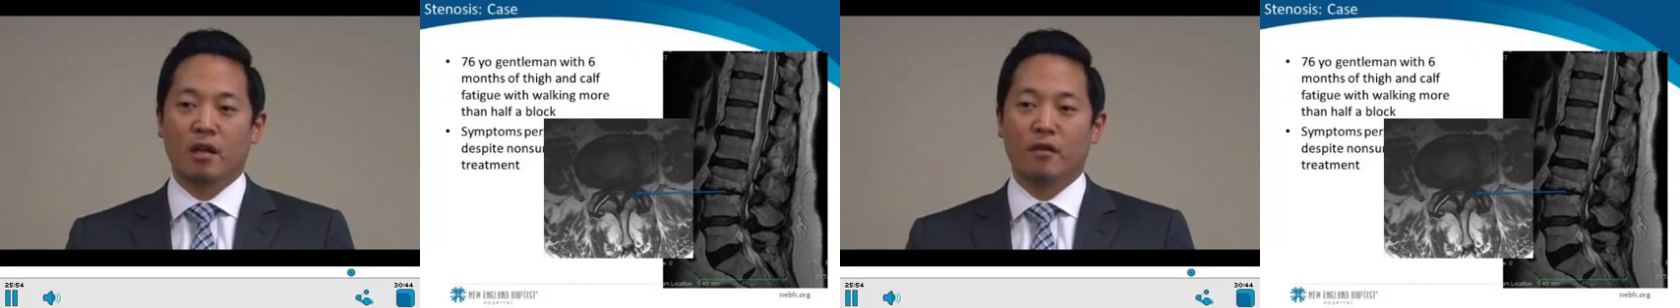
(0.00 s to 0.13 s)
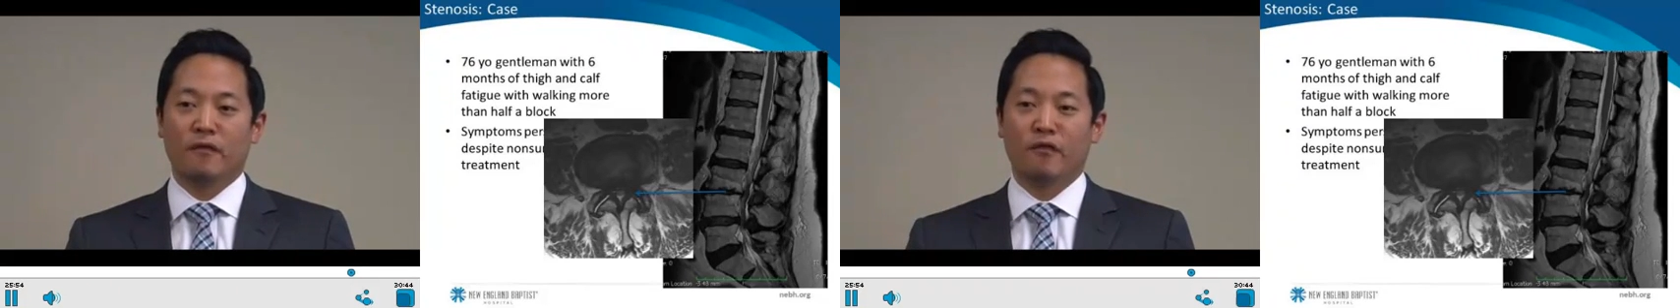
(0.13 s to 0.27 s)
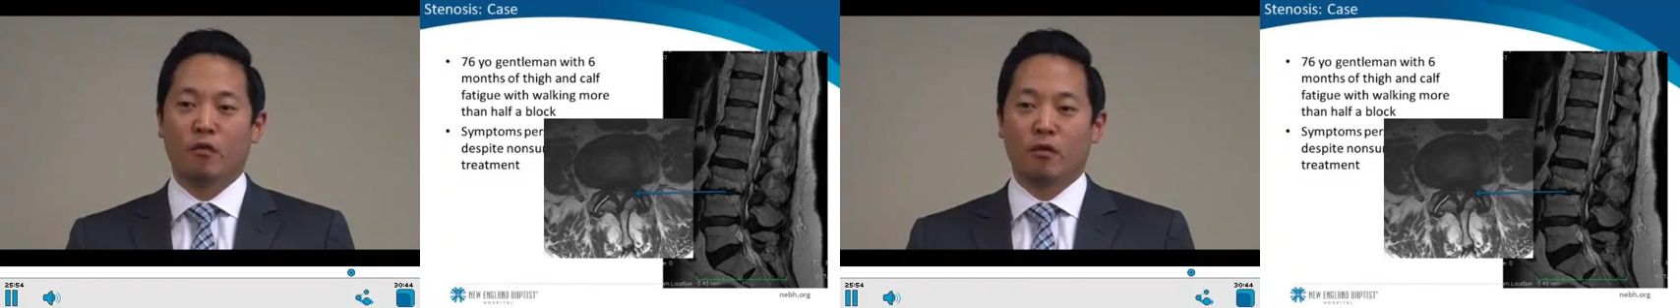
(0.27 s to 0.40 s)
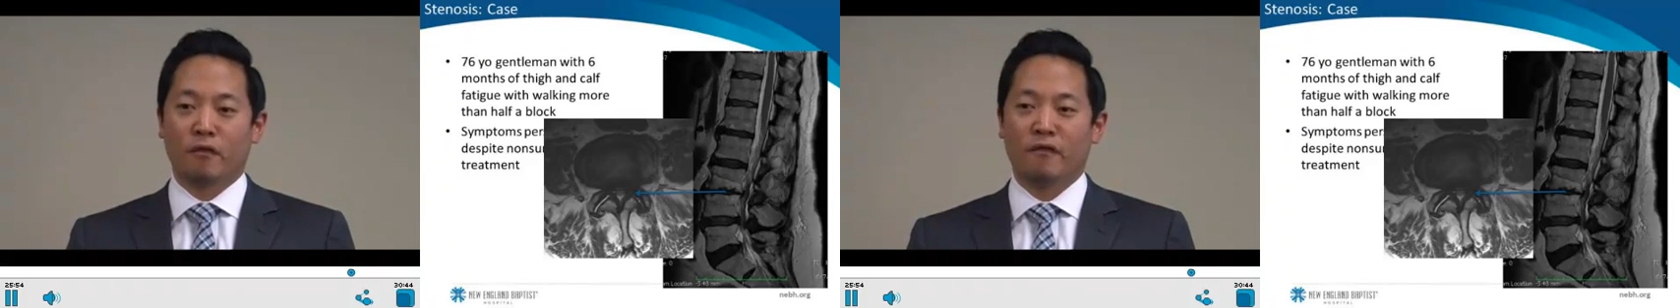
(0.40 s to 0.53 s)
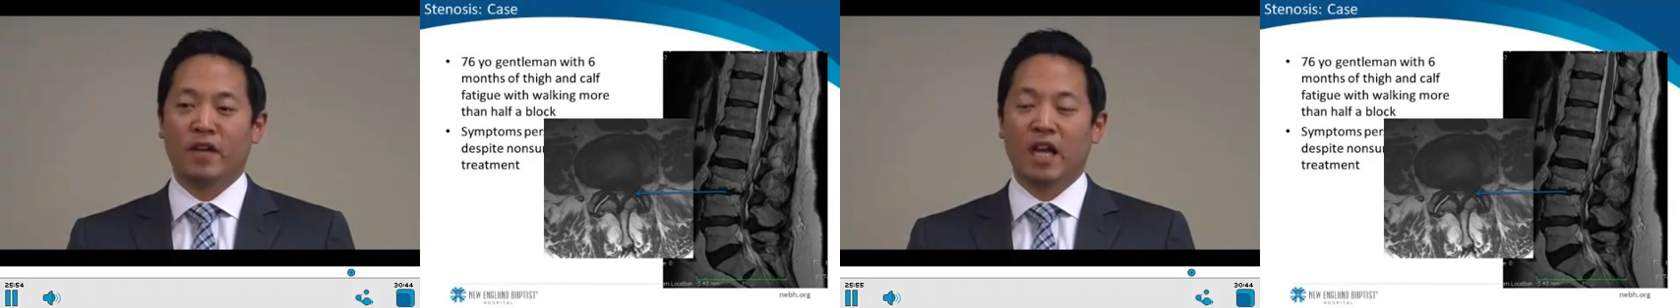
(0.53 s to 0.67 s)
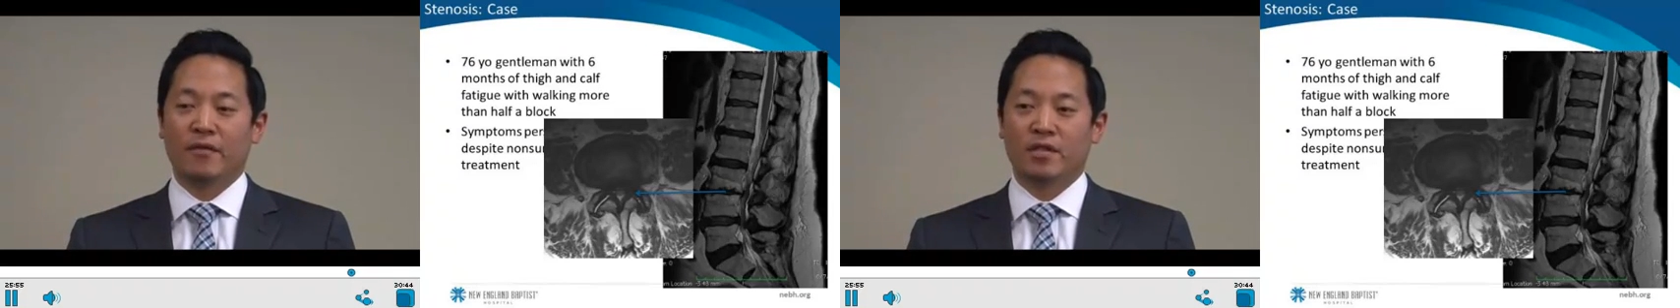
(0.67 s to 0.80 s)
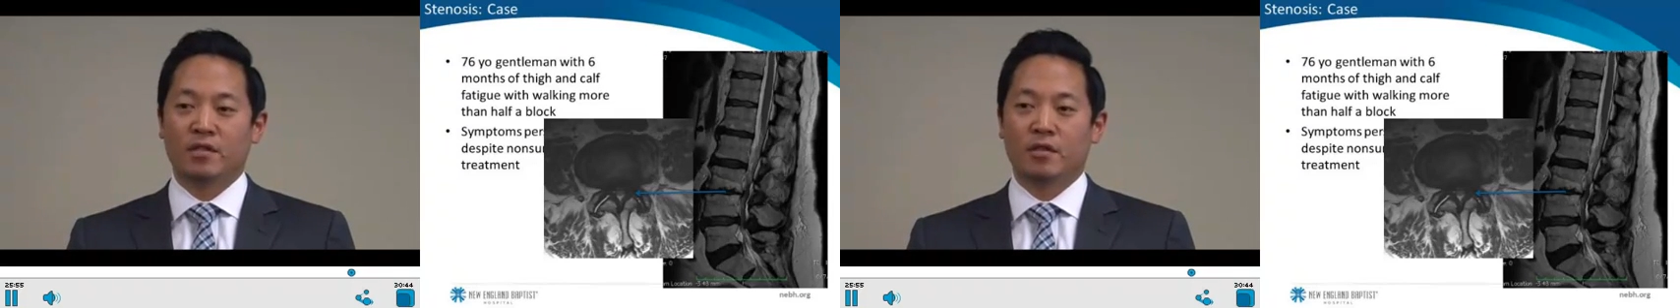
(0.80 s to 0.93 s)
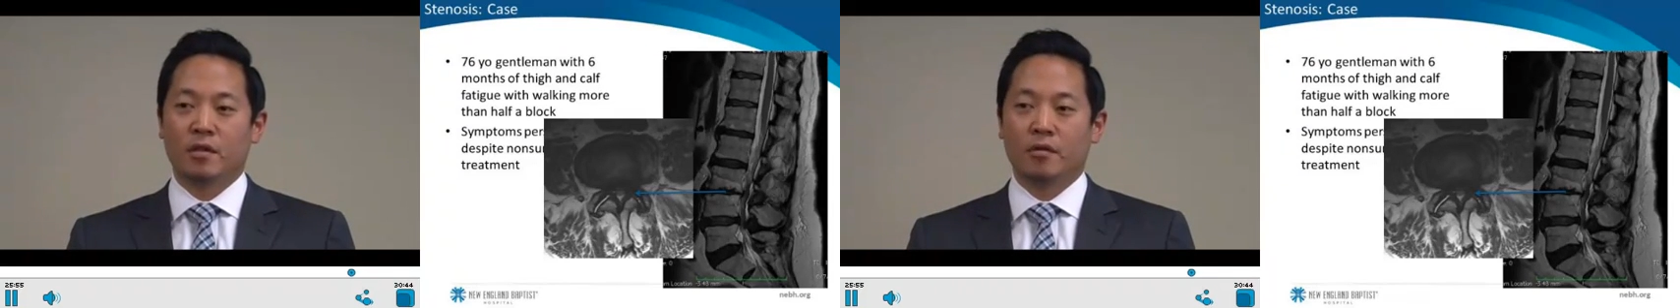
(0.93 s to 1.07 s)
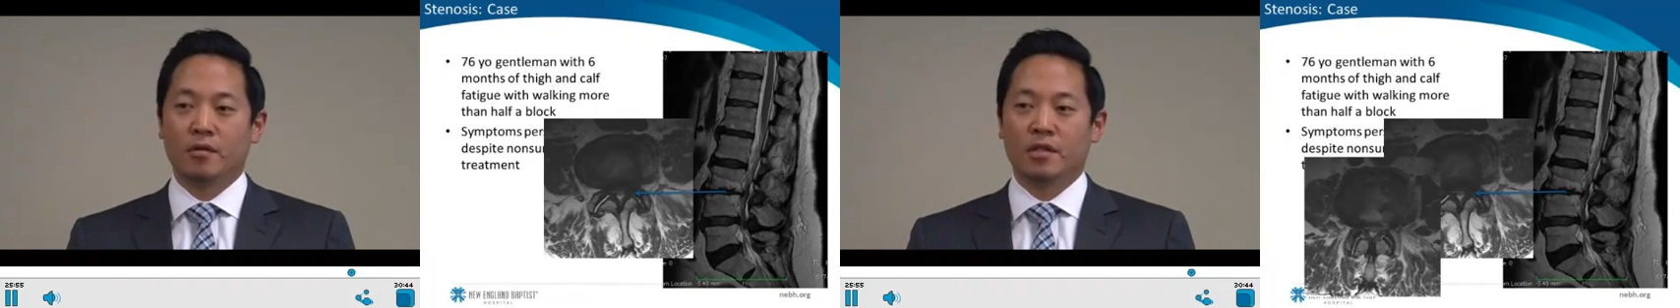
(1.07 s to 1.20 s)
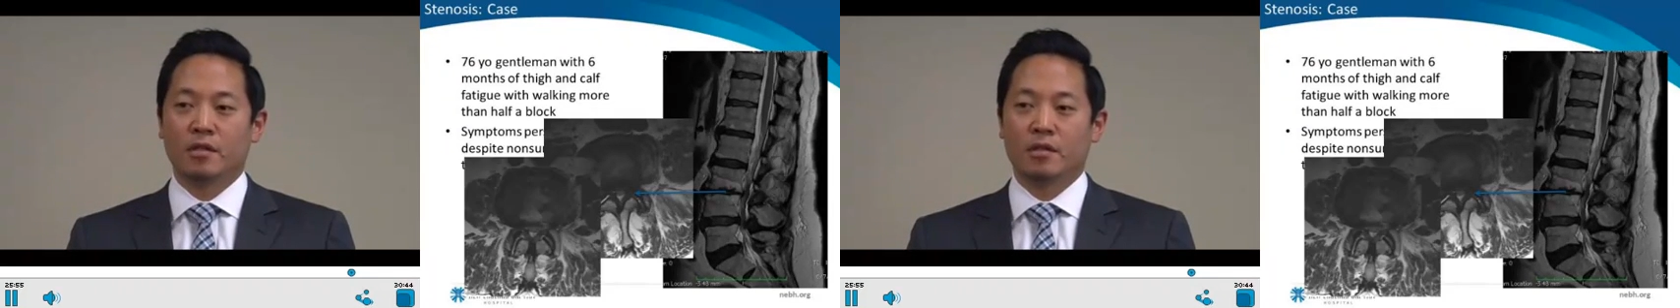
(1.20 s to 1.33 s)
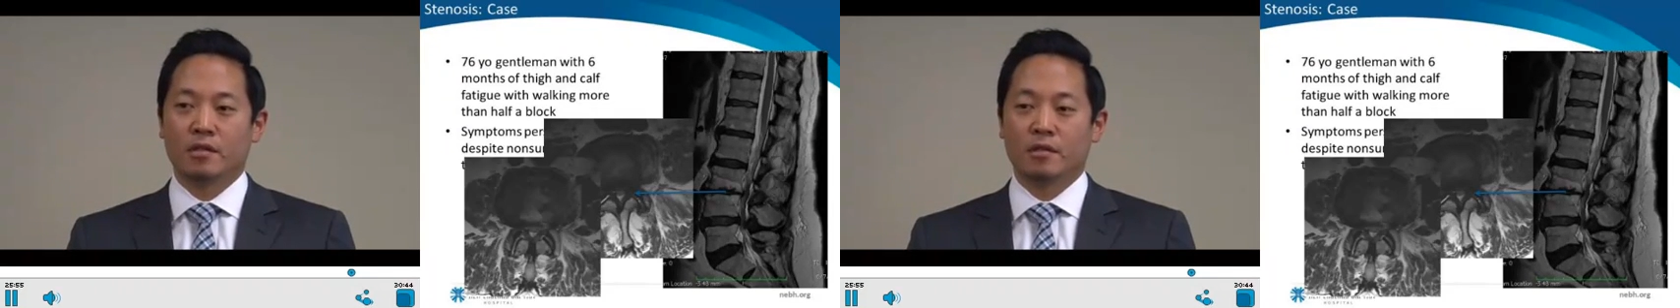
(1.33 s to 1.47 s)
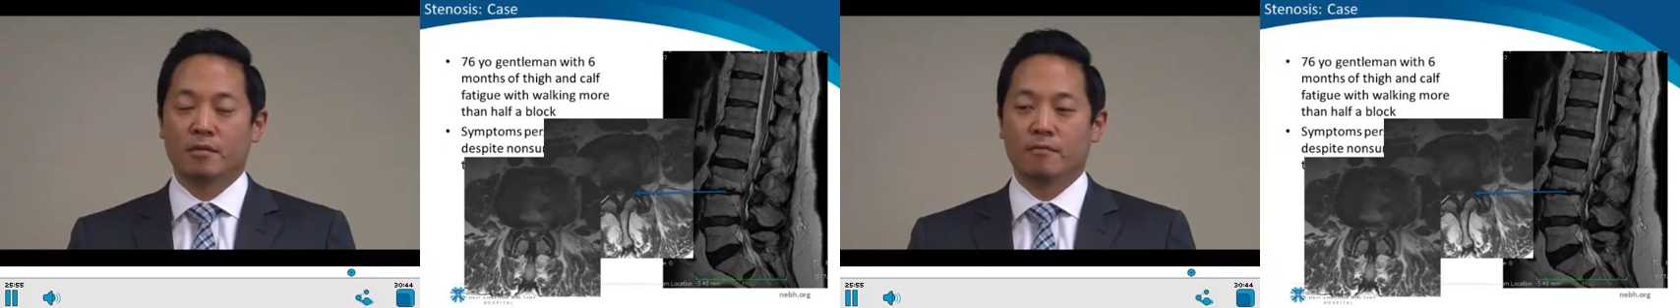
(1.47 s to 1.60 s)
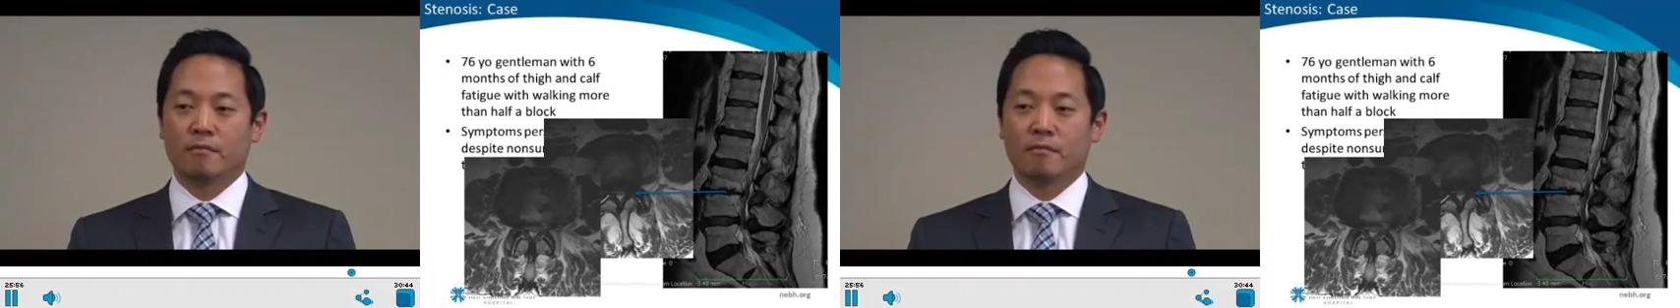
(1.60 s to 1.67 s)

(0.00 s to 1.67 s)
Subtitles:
L4-5 stenosis.